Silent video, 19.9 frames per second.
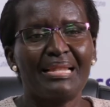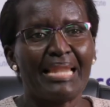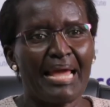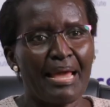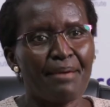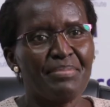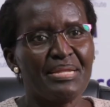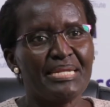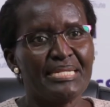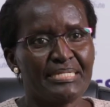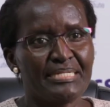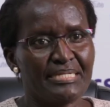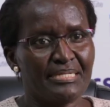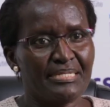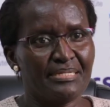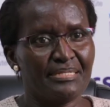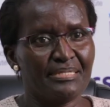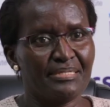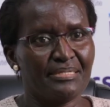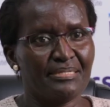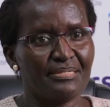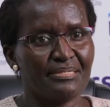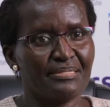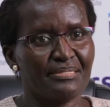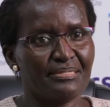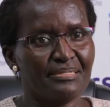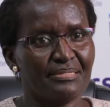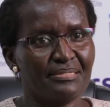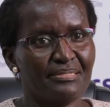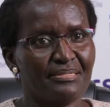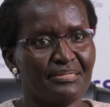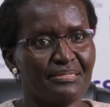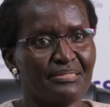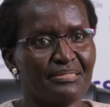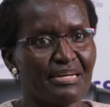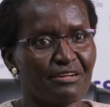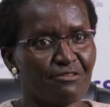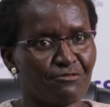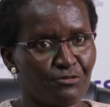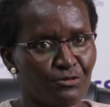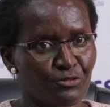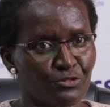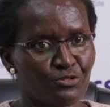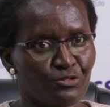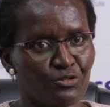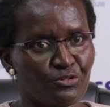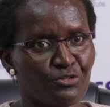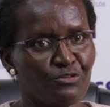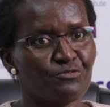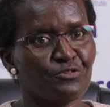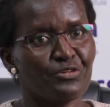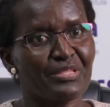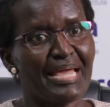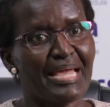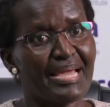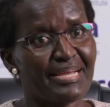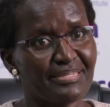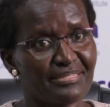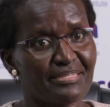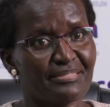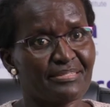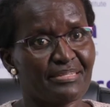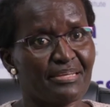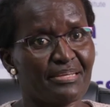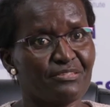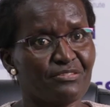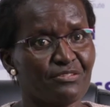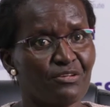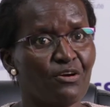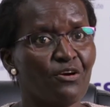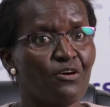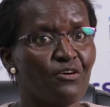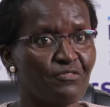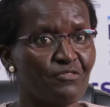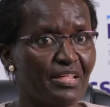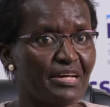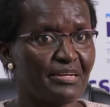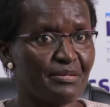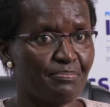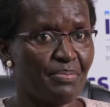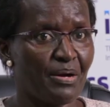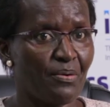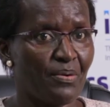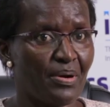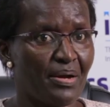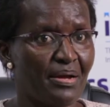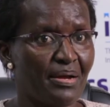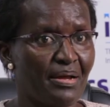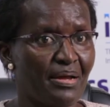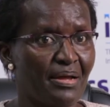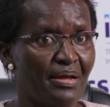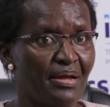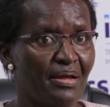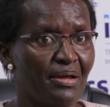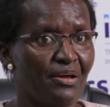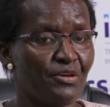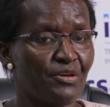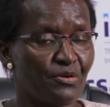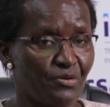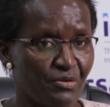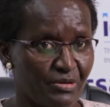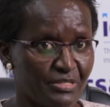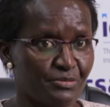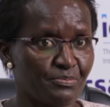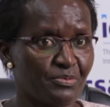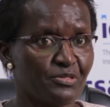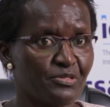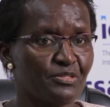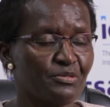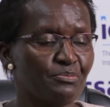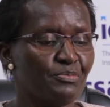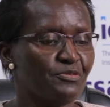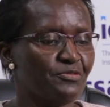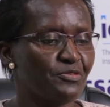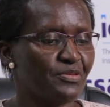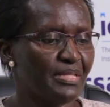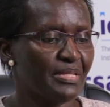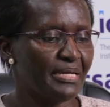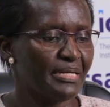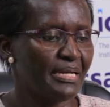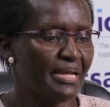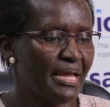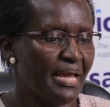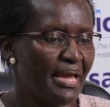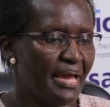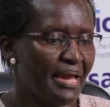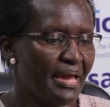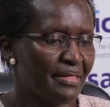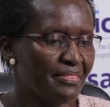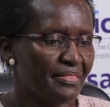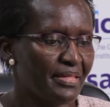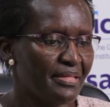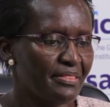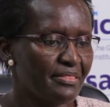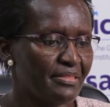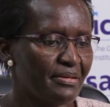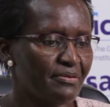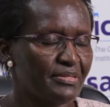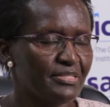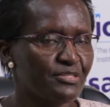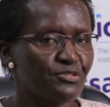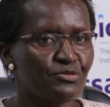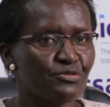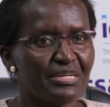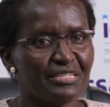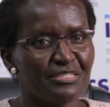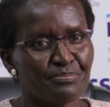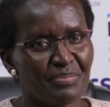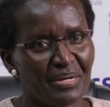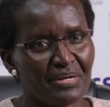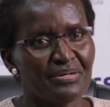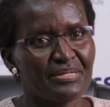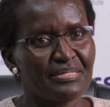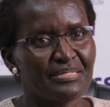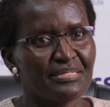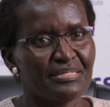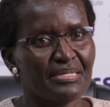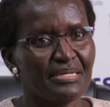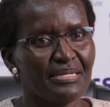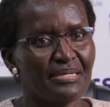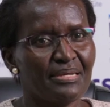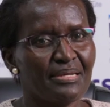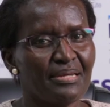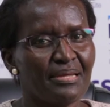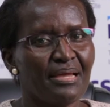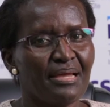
liability that falls on you for the exercise of that power. Mm. You're responsible for that. And then there is transparency.